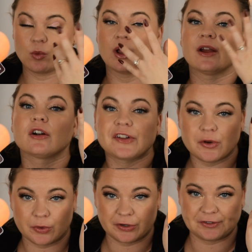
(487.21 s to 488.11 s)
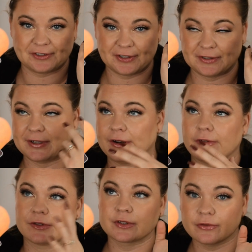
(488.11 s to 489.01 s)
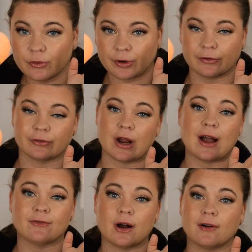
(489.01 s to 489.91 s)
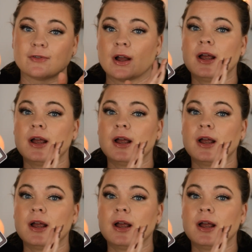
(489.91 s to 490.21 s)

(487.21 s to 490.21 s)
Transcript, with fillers: Well, I already ordered Sunset off of Sephora for half off.